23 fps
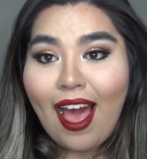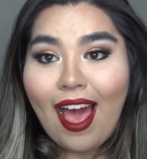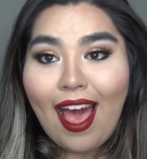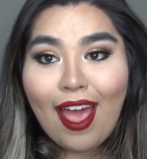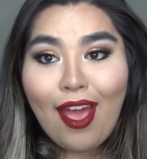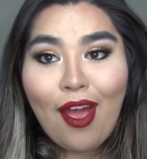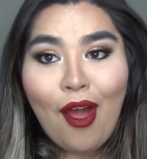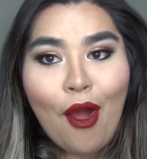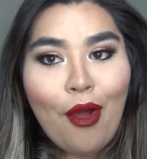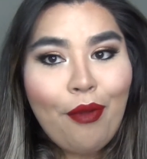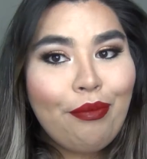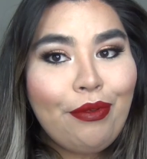
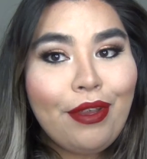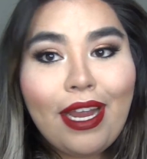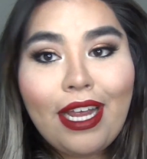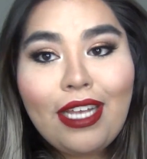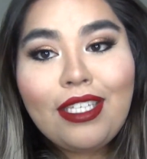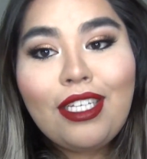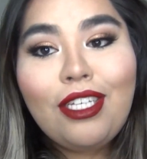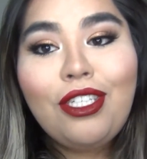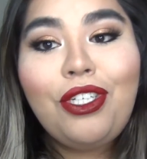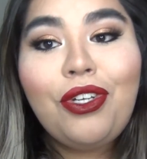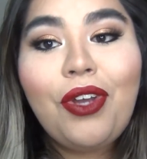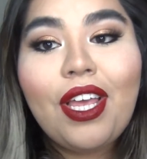I hope you
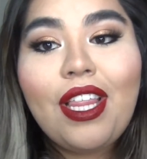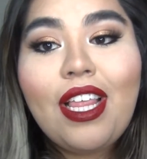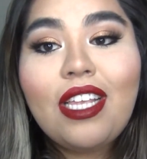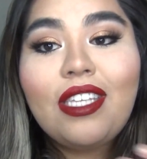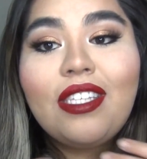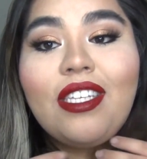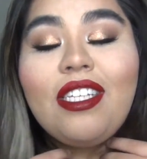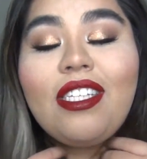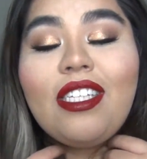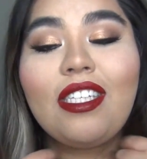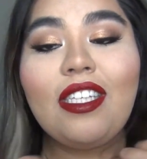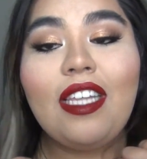guys enjoy this.
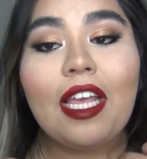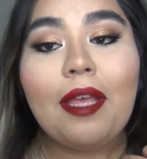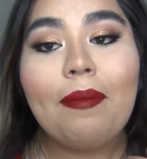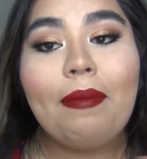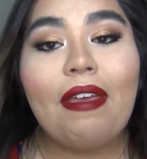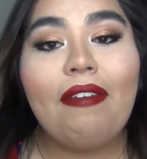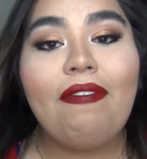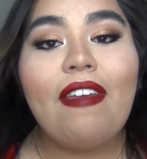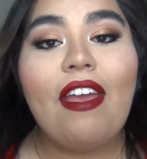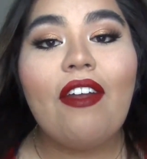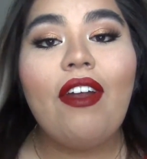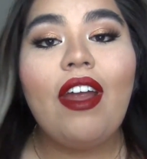This is like
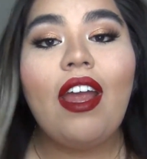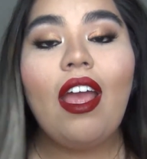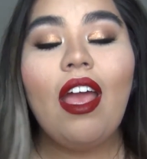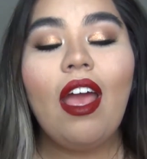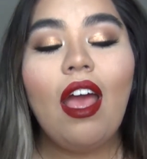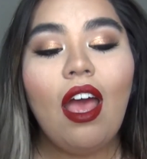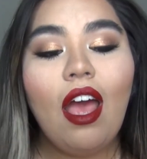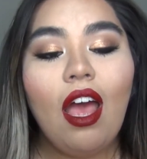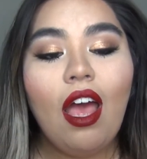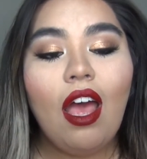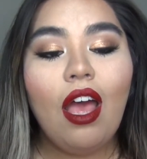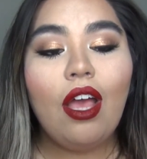my favorite
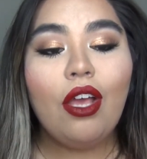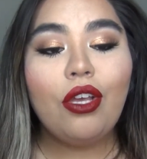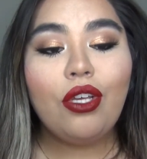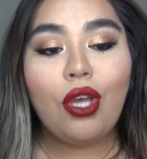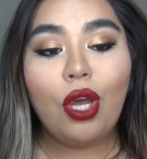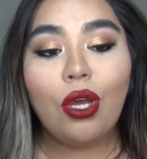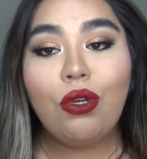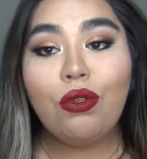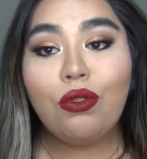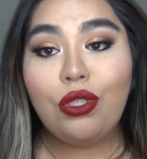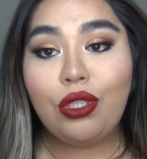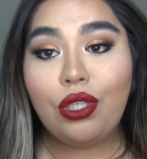
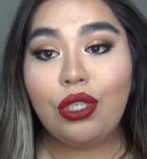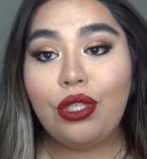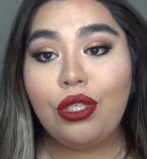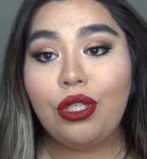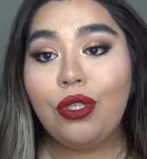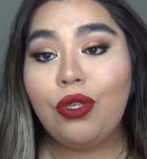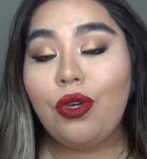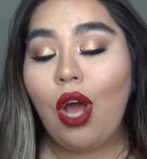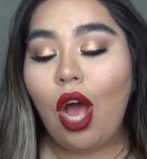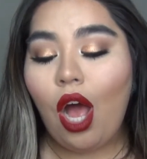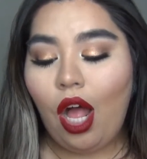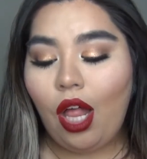
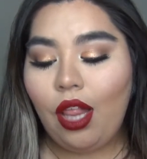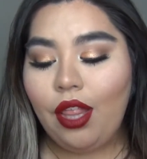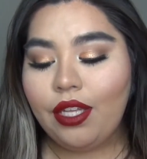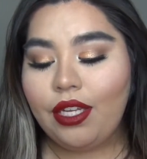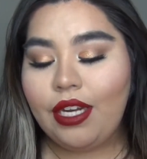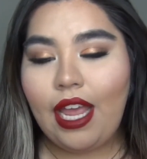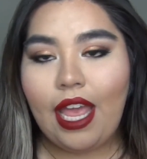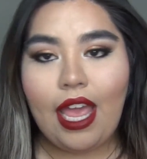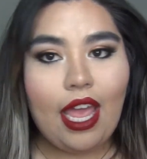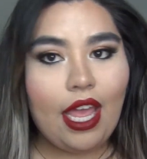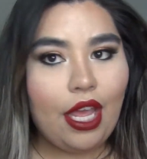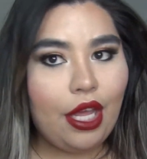go-to
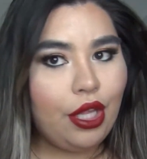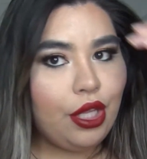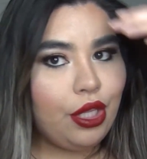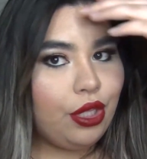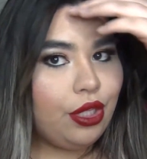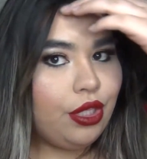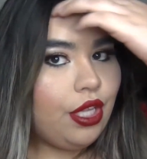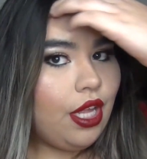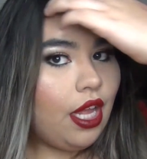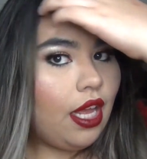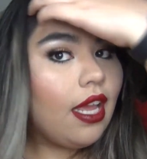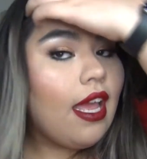holiday
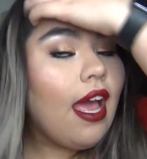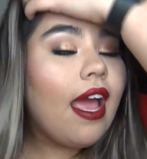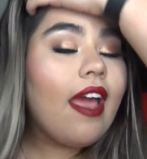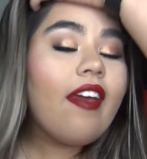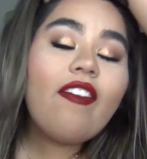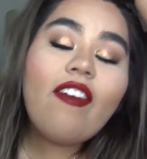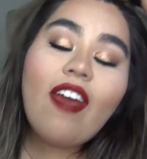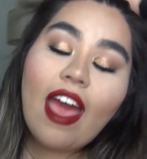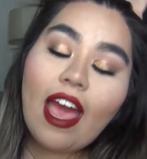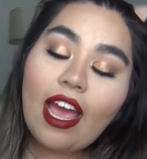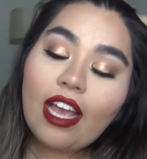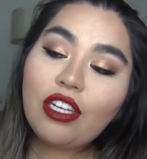look.
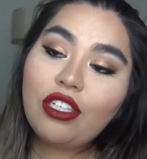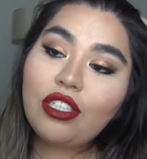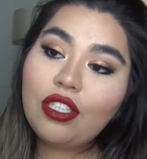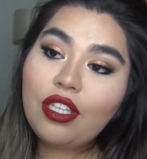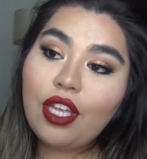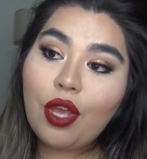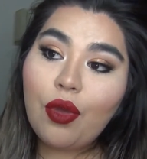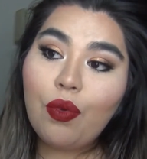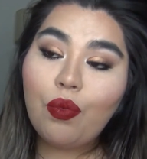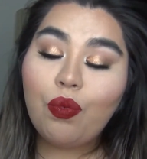I actually